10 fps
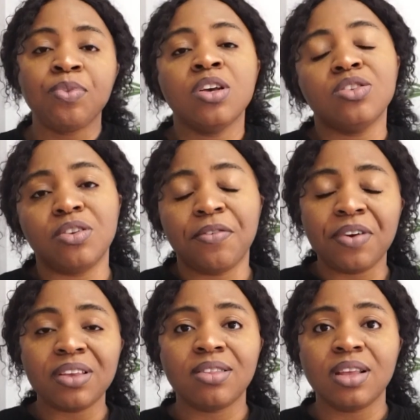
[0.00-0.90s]
So the
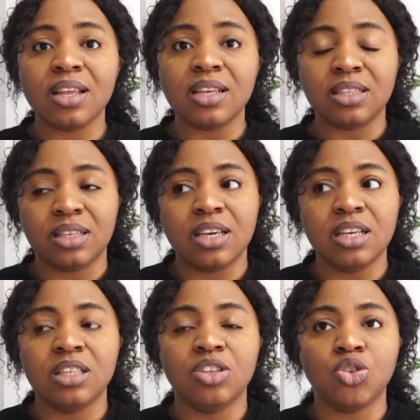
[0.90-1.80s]
first thing is,
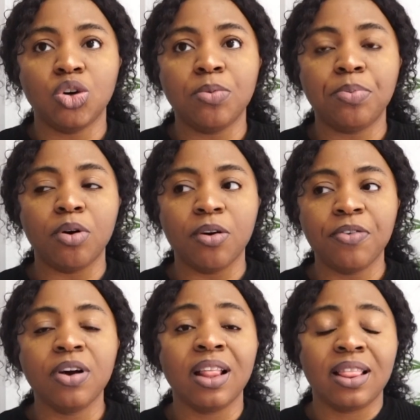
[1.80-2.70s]
it's a job
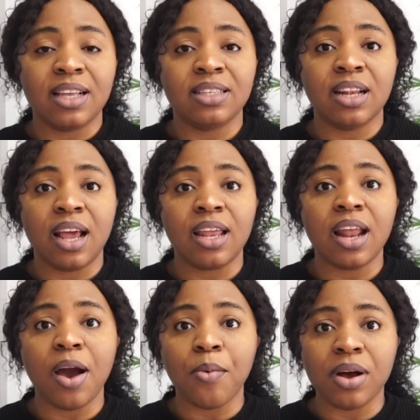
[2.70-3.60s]
of 39
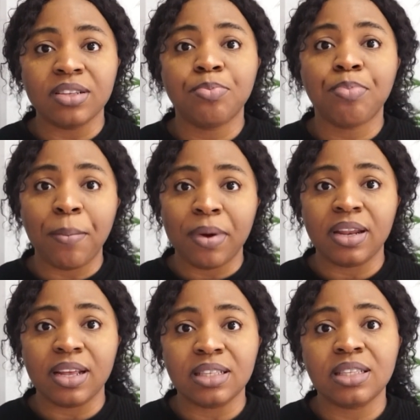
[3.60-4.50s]
hours
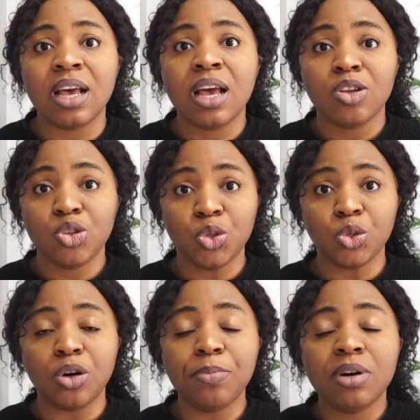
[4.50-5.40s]
permanent
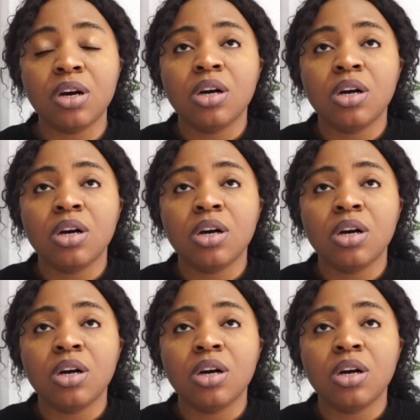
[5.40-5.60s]
job.